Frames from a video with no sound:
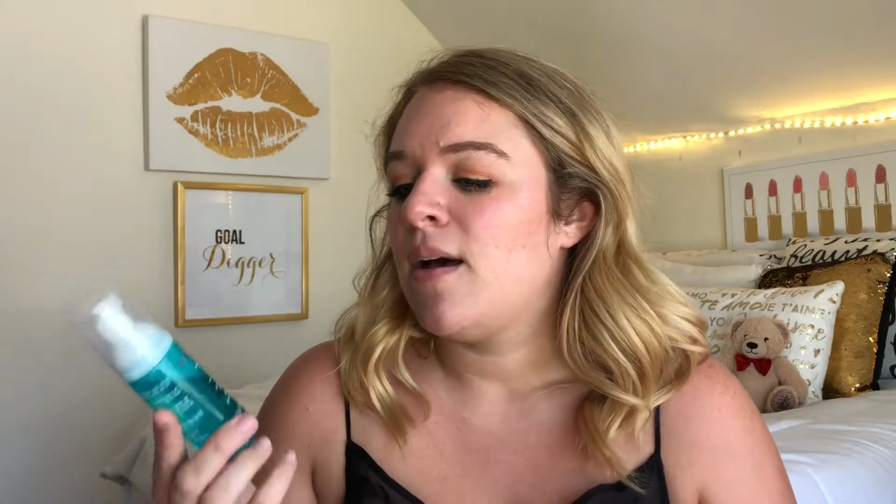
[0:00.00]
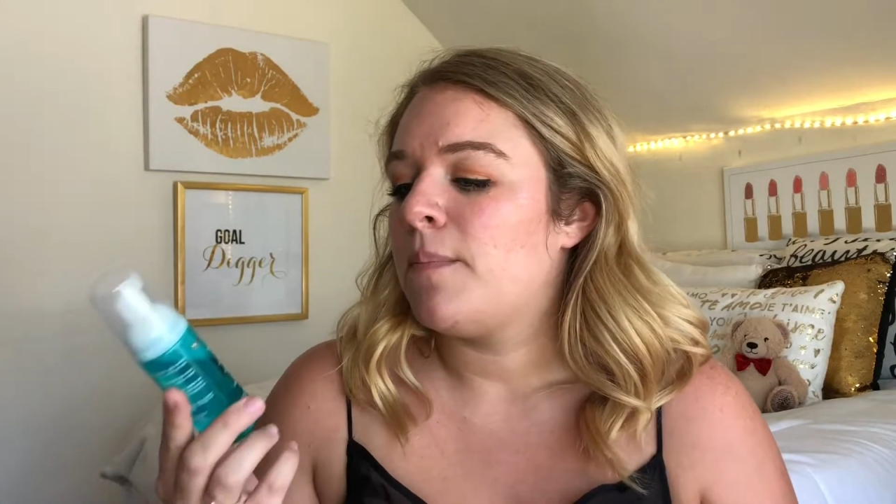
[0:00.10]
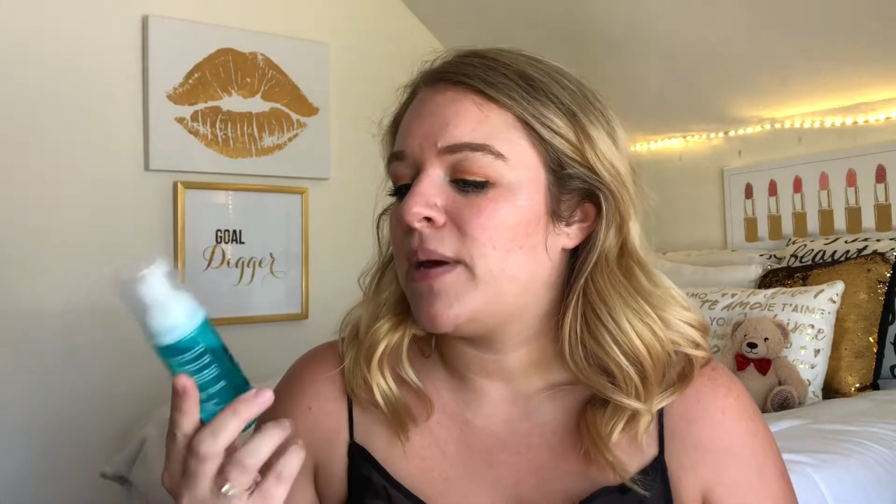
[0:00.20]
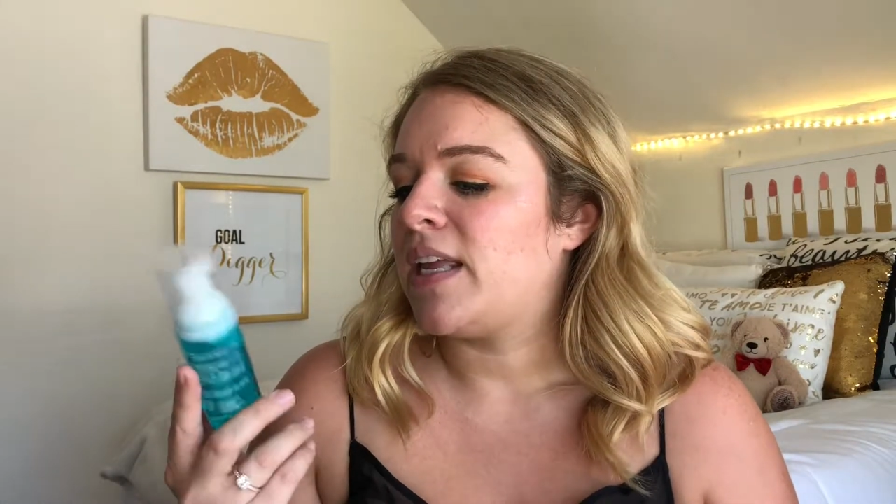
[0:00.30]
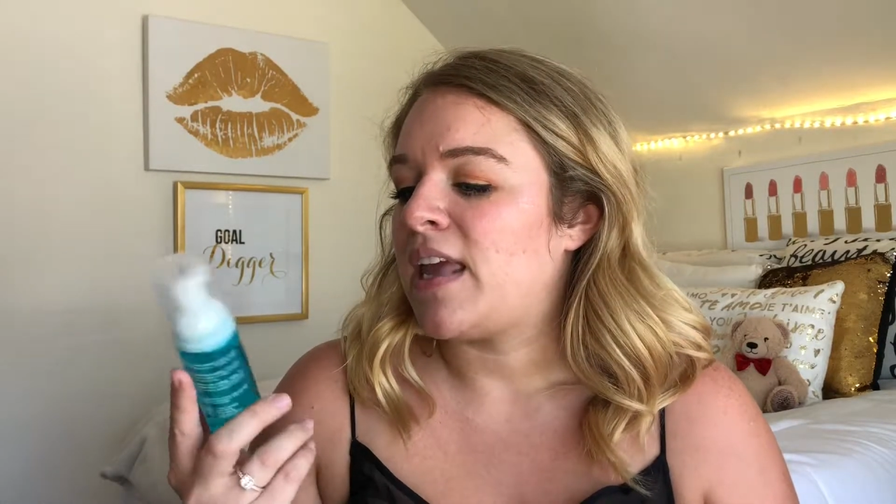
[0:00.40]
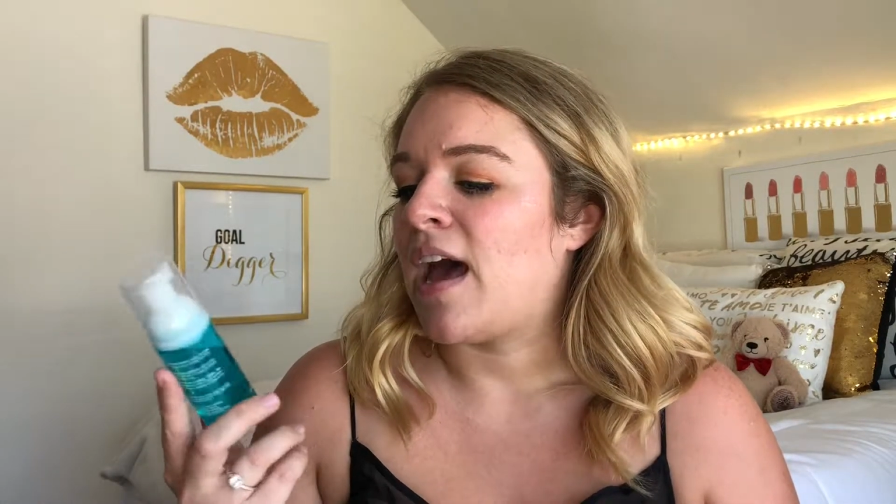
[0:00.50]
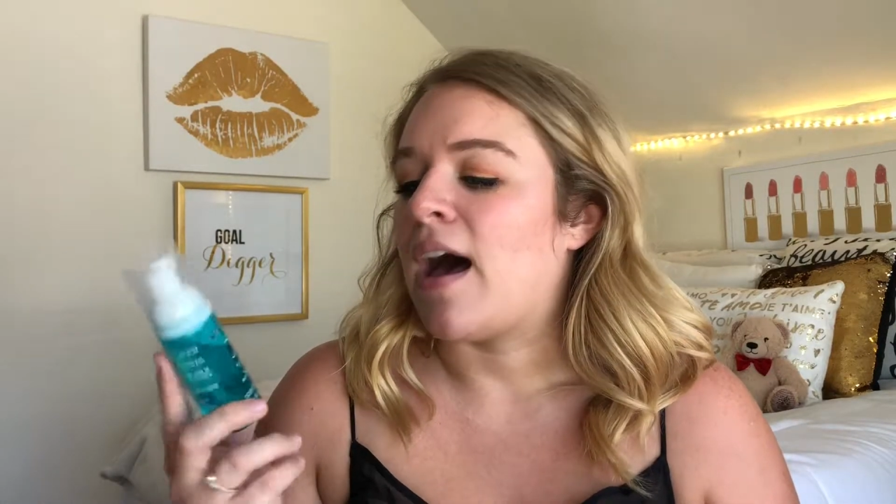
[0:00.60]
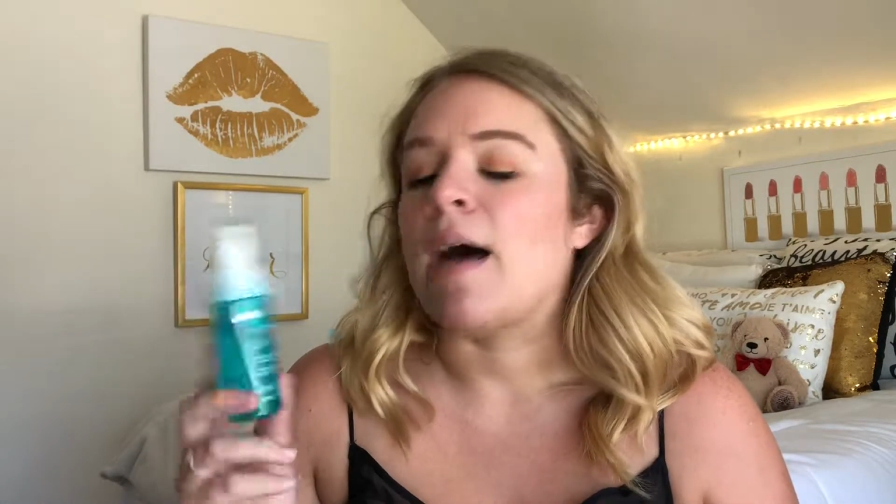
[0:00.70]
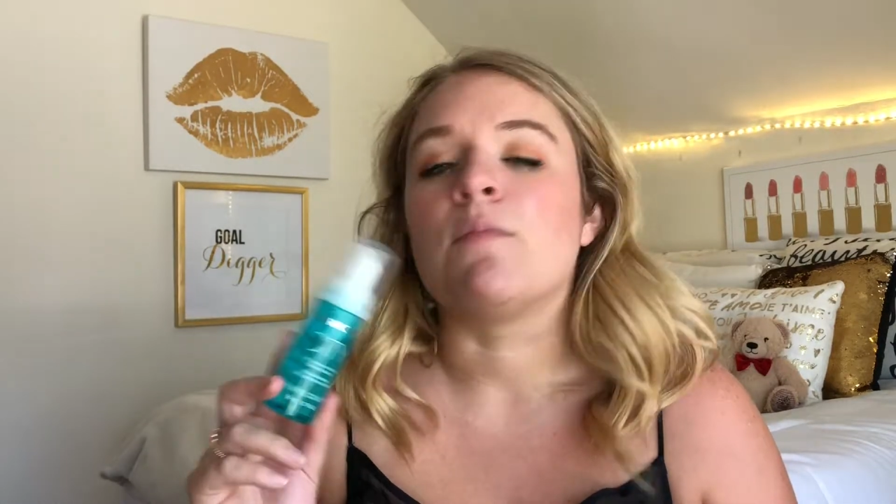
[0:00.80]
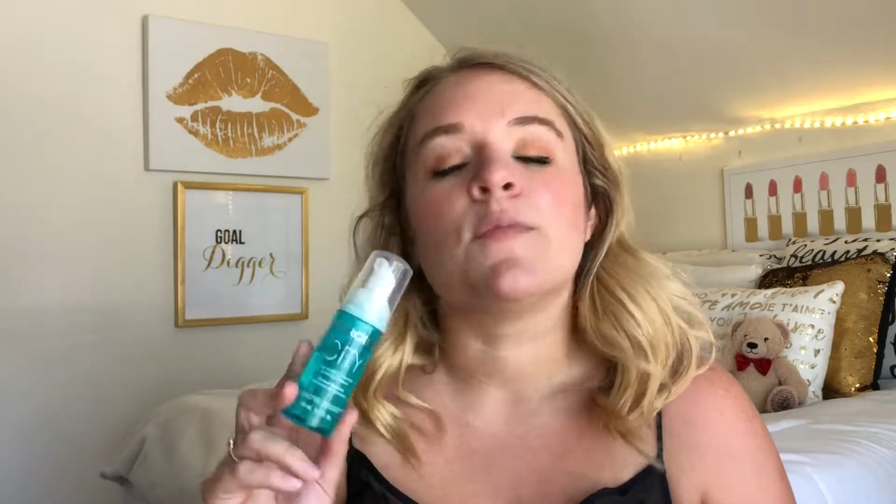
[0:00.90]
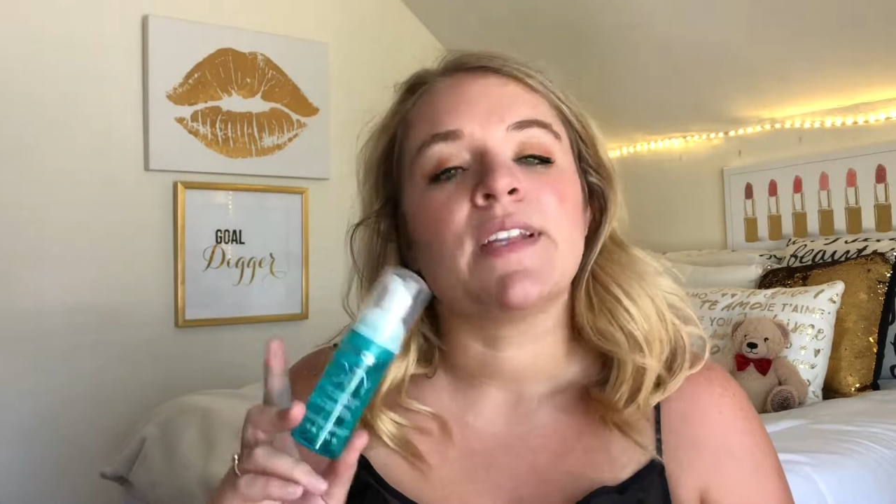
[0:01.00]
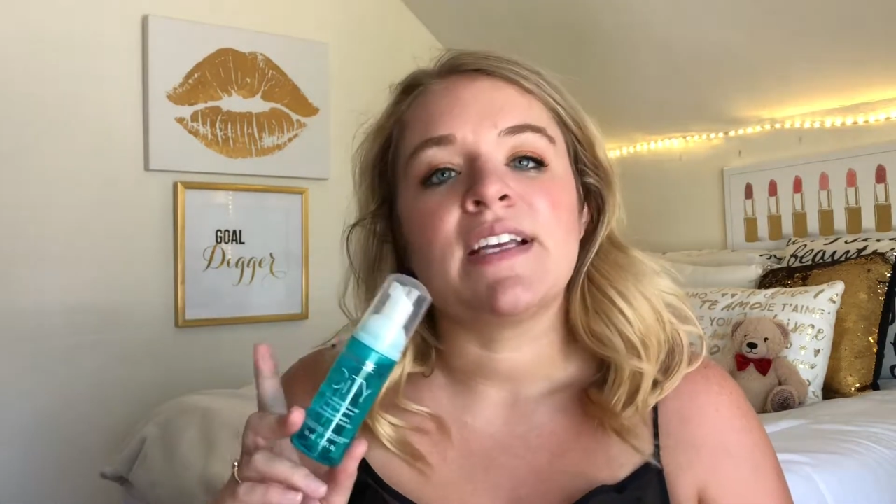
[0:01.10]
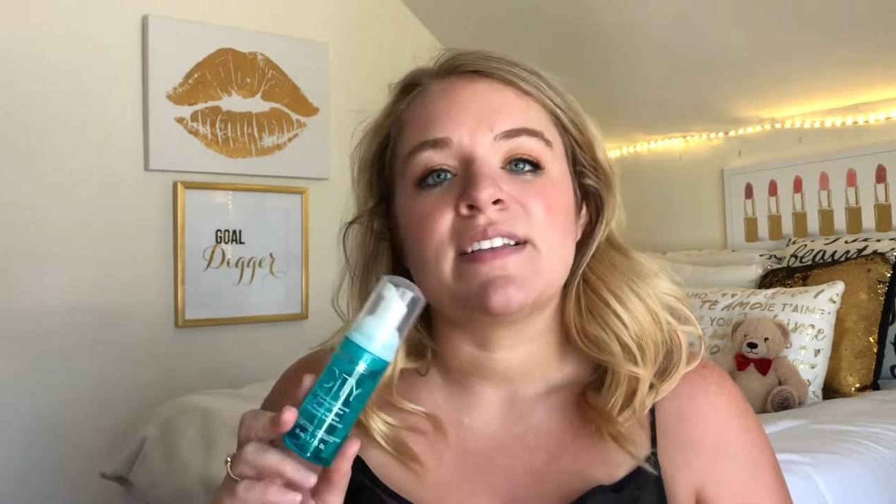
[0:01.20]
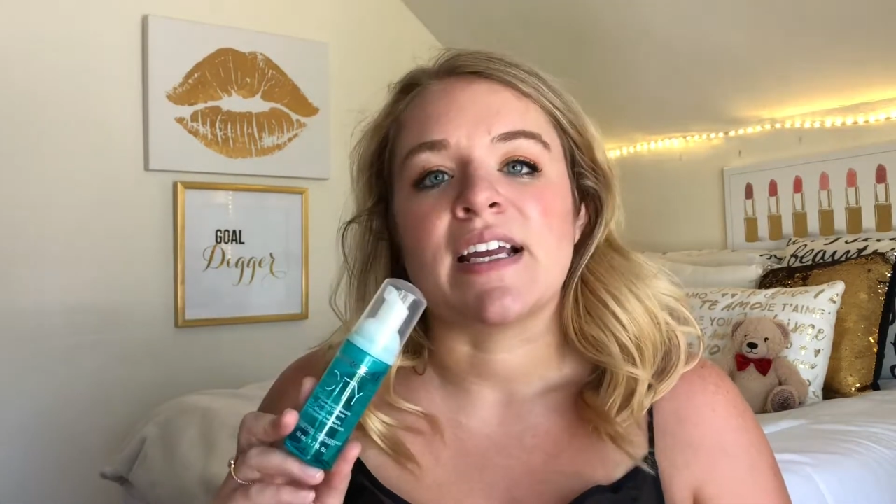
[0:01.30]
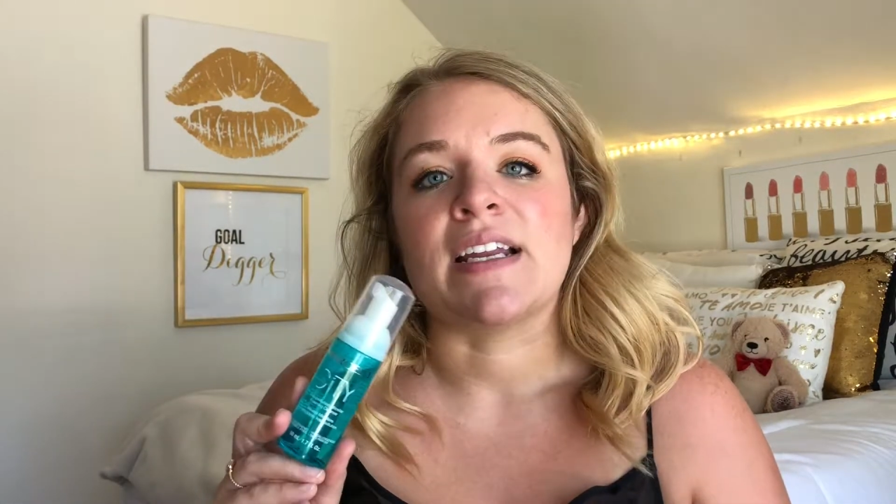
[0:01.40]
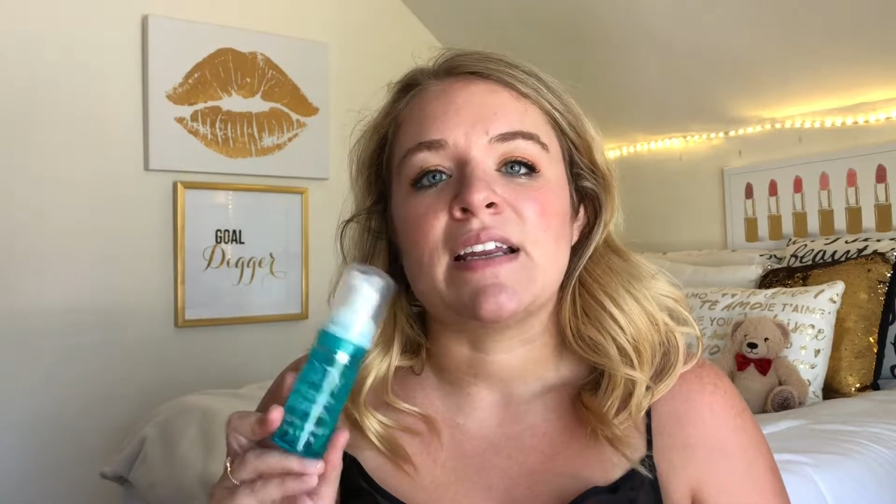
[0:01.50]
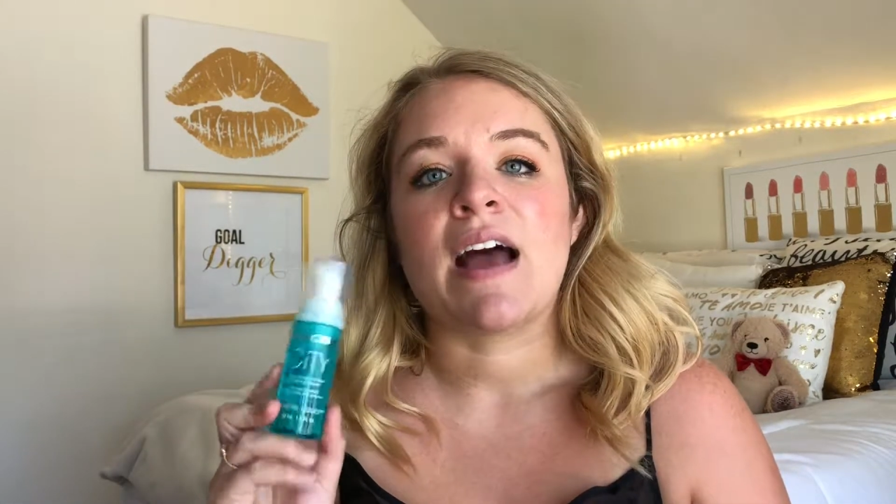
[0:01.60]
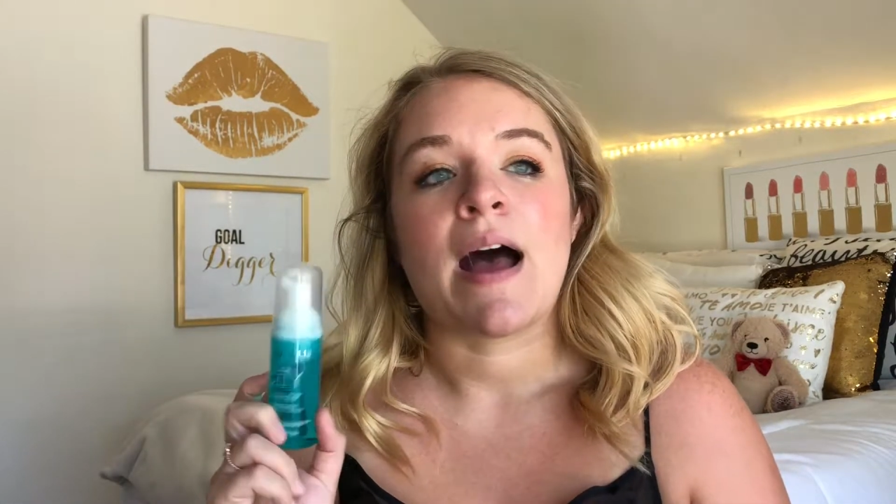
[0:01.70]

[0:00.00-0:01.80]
But yeah, I'm really excited.